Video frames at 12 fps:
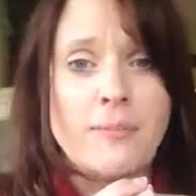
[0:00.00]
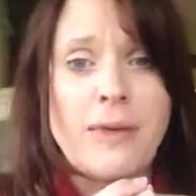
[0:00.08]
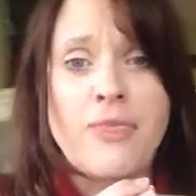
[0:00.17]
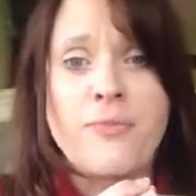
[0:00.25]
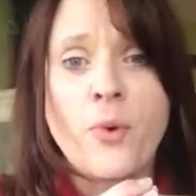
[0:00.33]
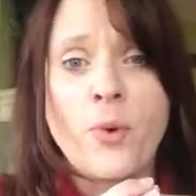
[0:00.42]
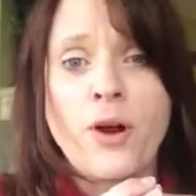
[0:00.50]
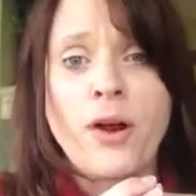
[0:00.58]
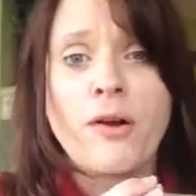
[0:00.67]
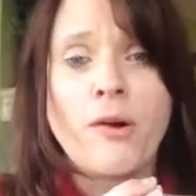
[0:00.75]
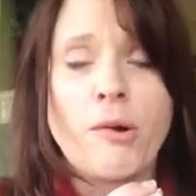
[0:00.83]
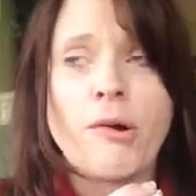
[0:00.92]
Beth
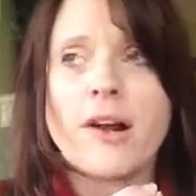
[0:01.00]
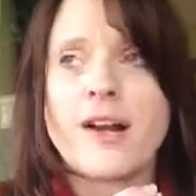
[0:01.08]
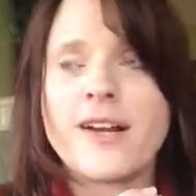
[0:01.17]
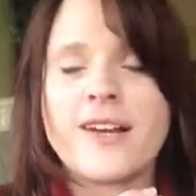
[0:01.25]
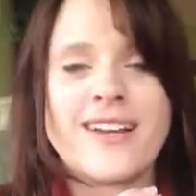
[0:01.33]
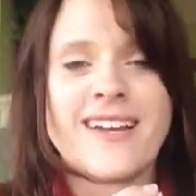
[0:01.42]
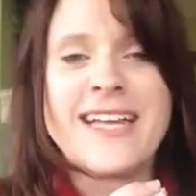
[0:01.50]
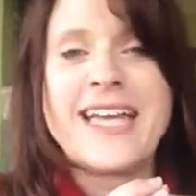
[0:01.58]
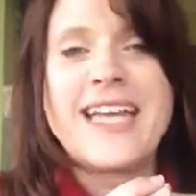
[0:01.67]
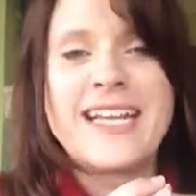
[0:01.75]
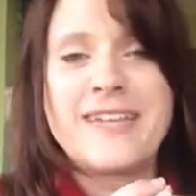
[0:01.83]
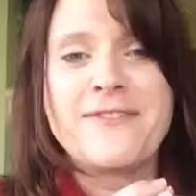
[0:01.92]
Moore or
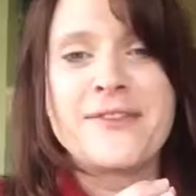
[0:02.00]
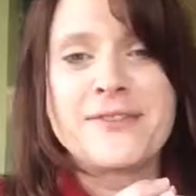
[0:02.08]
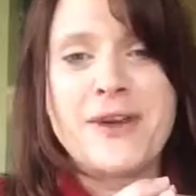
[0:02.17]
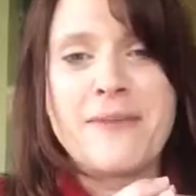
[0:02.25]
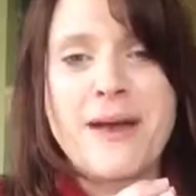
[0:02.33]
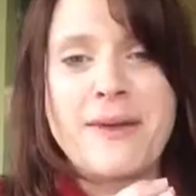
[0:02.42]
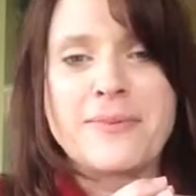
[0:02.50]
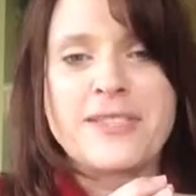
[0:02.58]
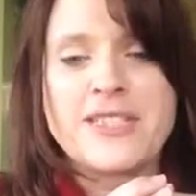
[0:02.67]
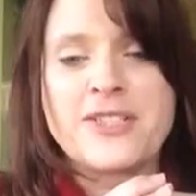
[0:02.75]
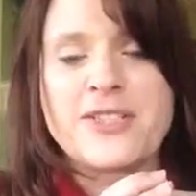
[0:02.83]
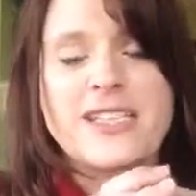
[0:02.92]
any of those great Bible
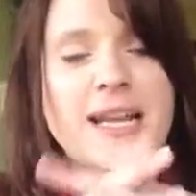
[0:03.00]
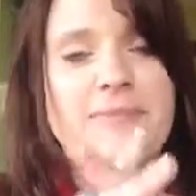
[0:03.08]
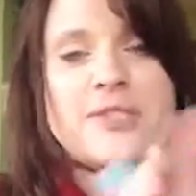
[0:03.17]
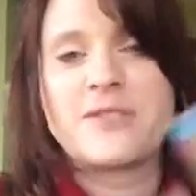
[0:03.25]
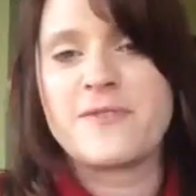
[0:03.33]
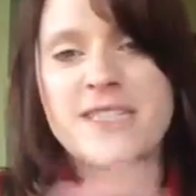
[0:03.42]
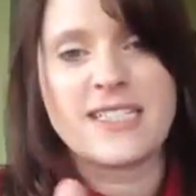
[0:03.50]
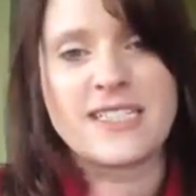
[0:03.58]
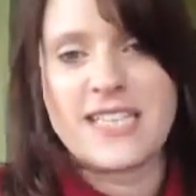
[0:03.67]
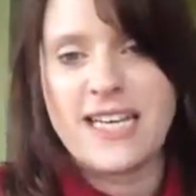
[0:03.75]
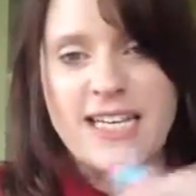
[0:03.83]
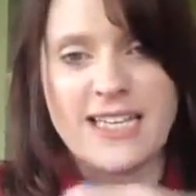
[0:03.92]
teachers, and I'm just
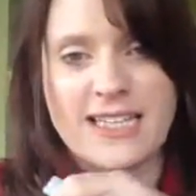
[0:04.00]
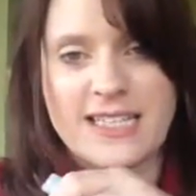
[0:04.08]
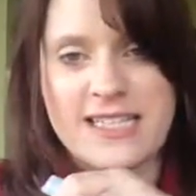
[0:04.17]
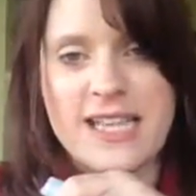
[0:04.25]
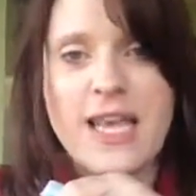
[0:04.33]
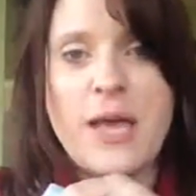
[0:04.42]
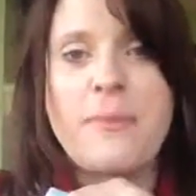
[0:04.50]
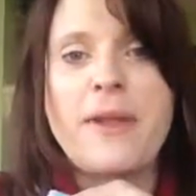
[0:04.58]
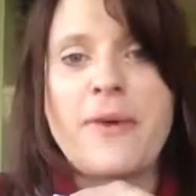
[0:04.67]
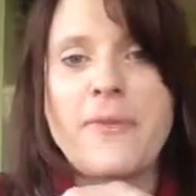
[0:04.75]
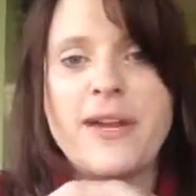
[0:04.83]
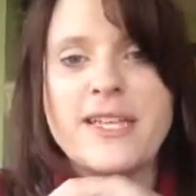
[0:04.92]
facilitating this.
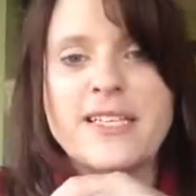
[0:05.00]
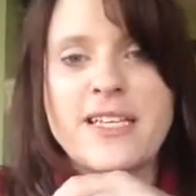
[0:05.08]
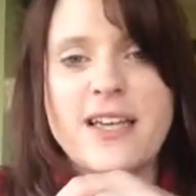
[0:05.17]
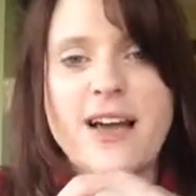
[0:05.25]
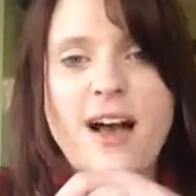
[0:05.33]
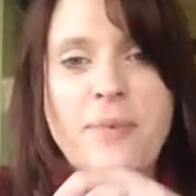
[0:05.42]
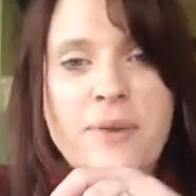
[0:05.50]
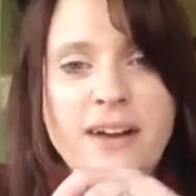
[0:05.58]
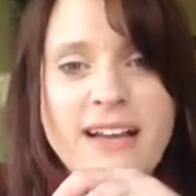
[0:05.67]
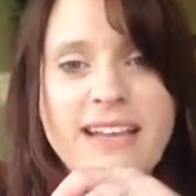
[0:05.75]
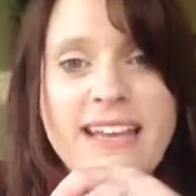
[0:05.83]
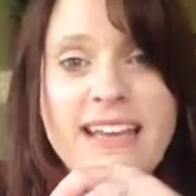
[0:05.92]
But I wanted to hop
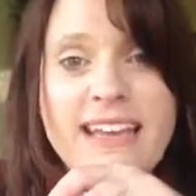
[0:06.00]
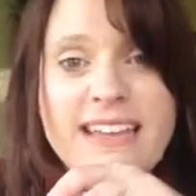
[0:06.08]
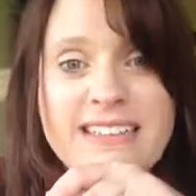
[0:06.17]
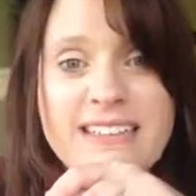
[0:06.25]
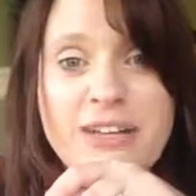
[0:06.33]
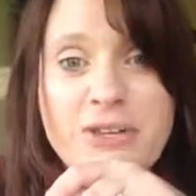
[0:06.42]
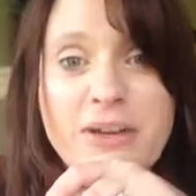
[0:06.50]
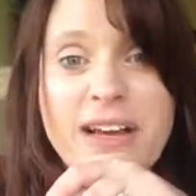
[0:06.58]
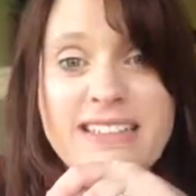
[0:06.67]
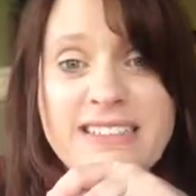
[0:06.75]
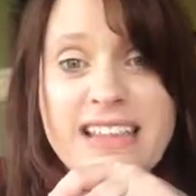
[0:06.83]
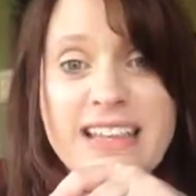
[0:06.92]
on and tell you
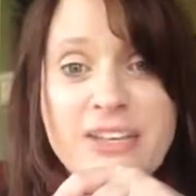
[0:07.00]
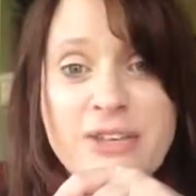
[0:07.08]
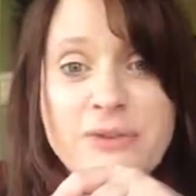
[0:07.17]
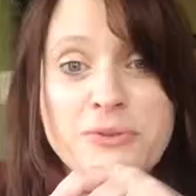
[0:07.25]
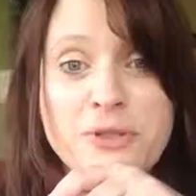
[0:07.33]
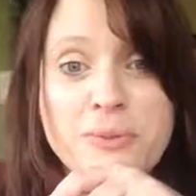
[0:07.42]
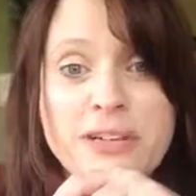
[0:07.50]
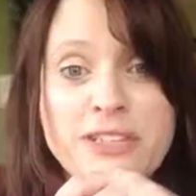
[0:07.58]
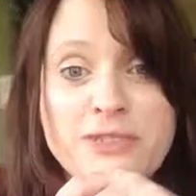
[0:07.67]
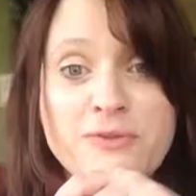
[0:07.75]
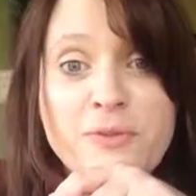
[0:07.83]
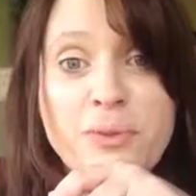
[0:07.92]
guys thank you so
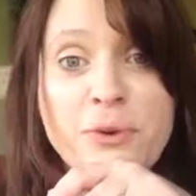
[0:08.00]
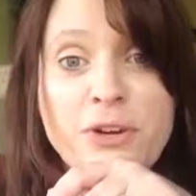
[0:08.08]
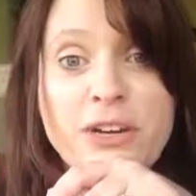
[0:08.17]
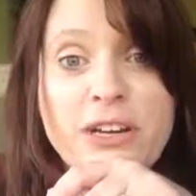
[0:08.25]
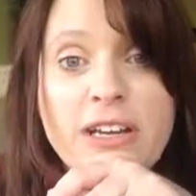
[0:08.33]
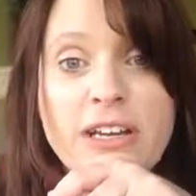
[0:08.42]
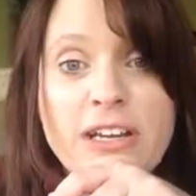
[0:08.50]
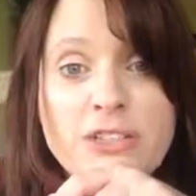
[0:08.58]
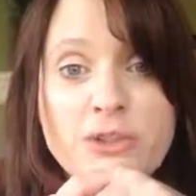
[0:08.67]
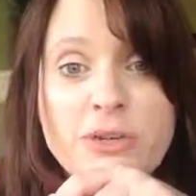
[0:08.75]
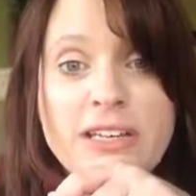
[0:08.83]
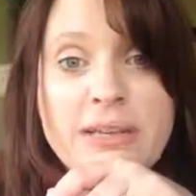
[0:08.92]
much for
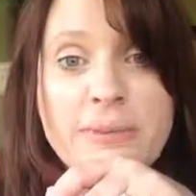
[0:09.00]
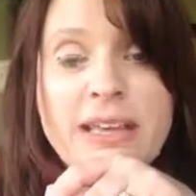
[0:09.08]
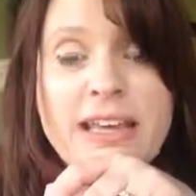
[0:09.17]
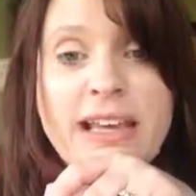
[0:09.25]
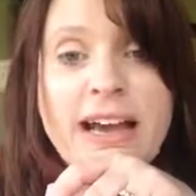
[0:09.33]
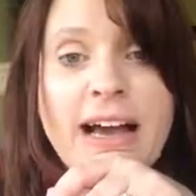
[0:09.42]
joining me.